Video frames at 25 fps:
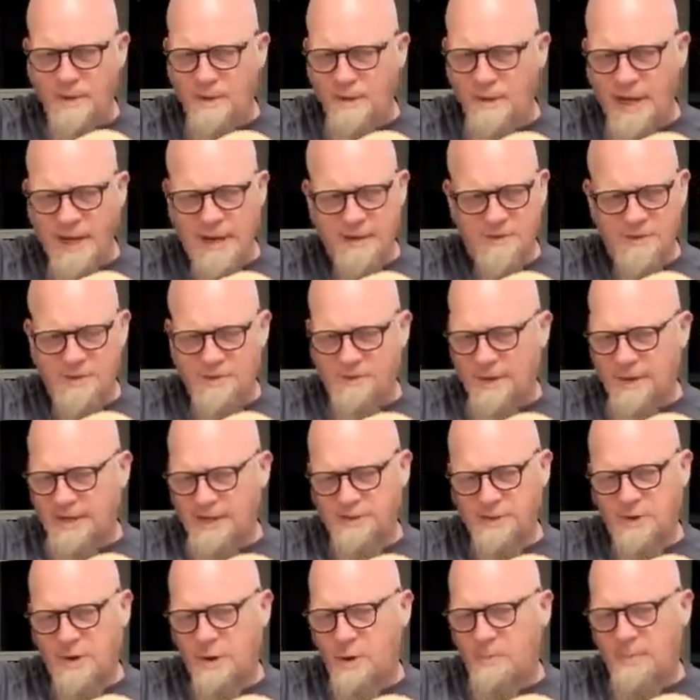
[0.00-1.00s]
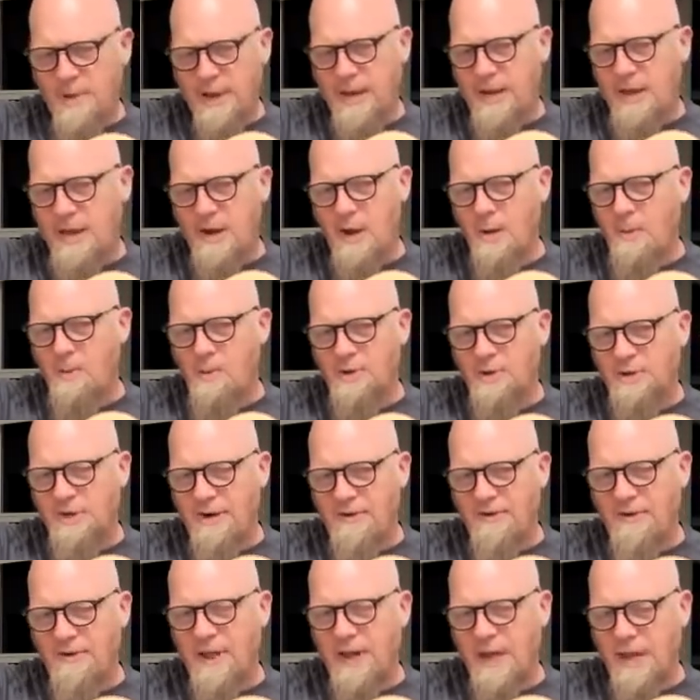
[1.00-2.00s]
he was rest stroke picking almost
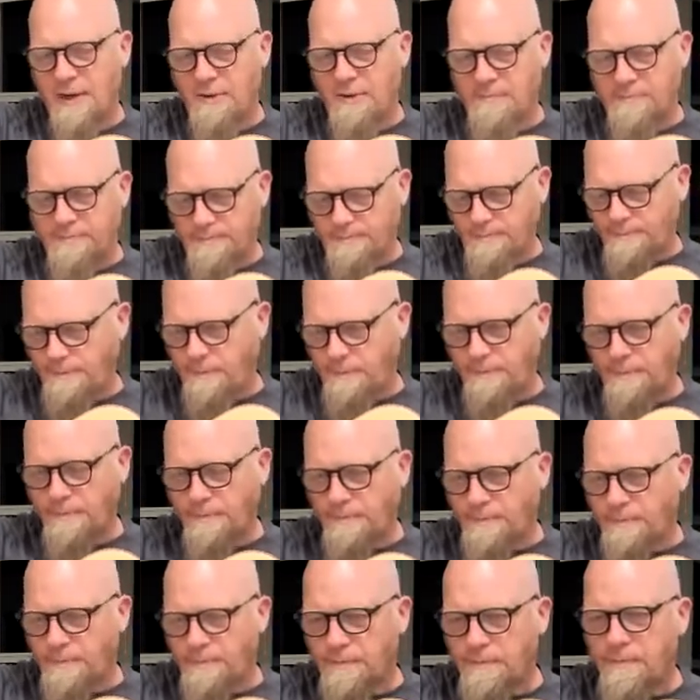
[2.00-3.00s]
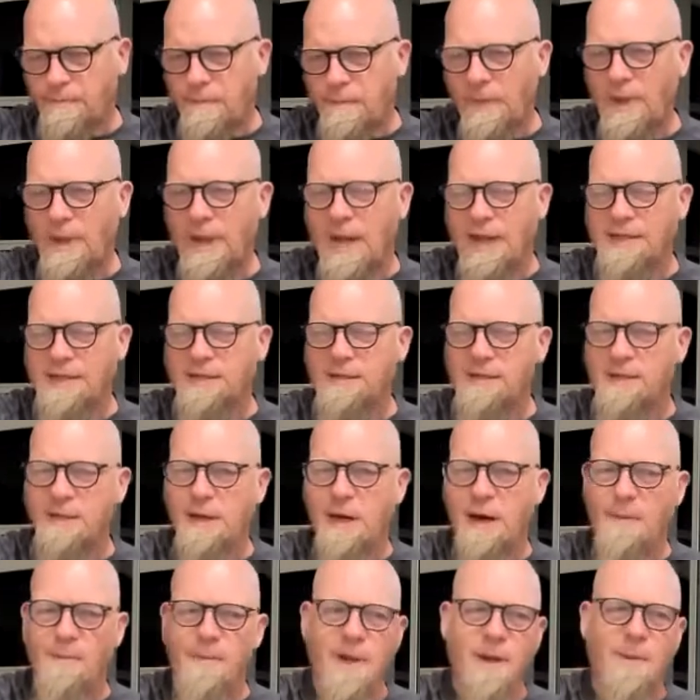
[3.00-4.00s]
everything. And that's
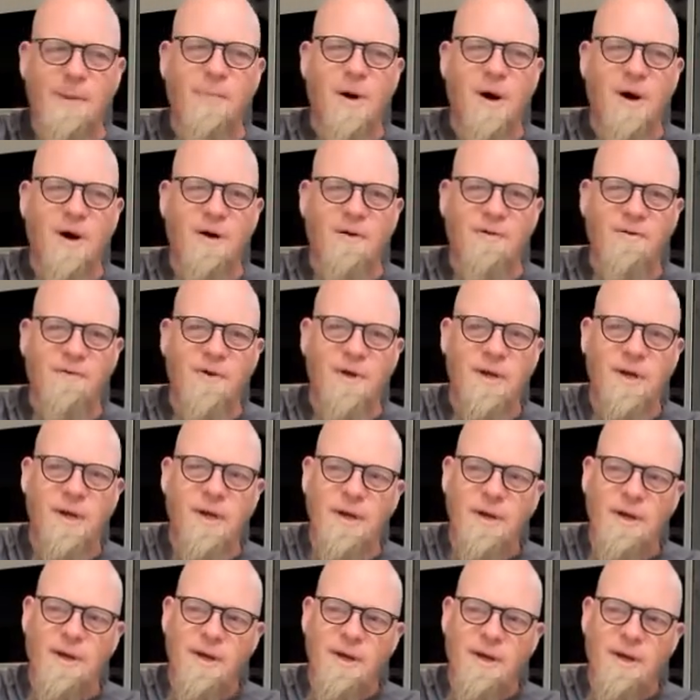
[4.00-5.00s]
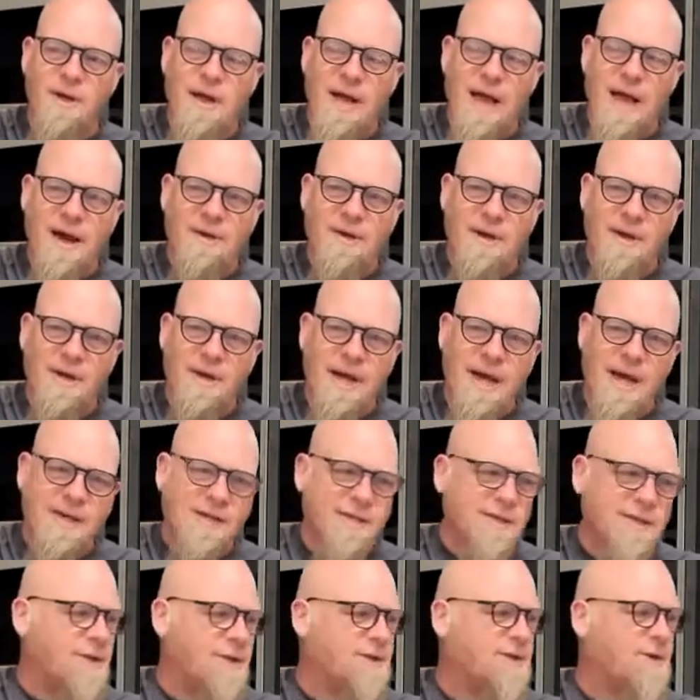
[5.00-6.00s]
a big part of how he
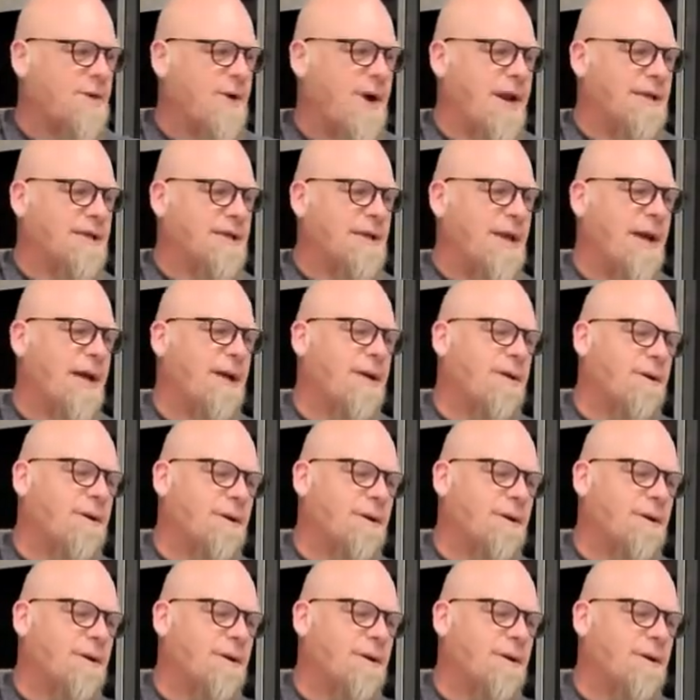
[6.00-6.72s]
has such a great sound.